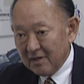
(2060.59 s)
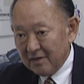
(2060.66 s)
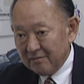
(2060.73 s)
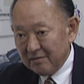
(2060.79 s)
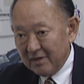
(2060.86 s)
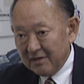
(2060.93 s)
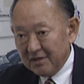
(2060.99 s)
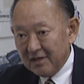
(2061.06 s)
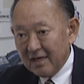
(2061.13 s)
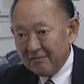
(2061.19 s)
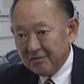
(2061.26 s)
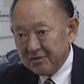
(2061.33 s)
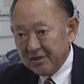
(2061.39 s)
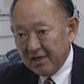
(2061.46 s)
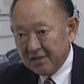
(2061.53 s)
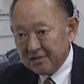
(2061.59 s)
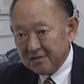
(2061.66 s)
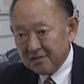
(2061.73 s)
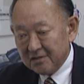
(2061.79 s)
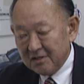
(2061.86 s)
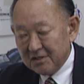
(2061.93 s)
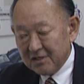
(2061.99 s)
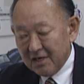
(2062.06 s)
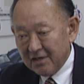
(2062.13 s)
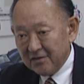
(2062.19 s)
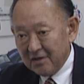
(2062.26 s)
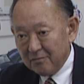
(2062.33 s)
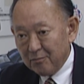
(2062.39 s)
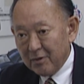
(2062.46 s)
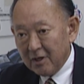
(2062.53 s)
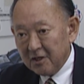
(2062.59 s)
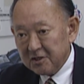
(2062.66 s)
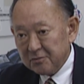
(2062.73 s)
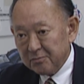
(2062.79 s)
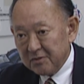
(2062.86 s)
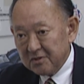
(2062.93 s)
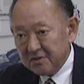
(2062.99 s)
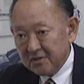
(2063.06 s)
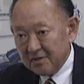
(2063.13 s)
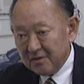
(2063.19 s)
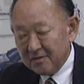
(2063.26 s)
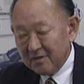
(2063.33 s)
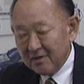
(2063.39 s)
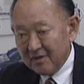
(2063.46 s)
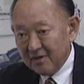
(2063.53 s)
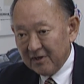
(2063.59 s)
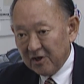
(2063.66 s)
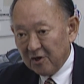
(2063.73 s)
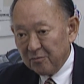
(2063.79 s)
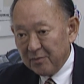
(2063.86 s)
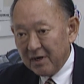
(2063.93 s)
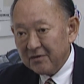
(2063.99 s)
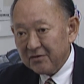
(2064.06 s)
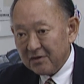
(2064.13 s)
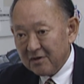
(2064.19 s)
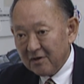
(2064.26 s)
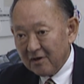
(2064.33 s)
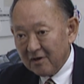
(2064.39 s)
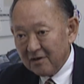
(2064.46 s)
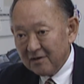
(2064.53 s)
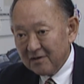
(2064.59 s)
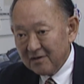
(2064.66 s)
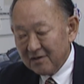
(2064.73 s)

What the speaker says: I did have a chance to design the embellishments that help make the car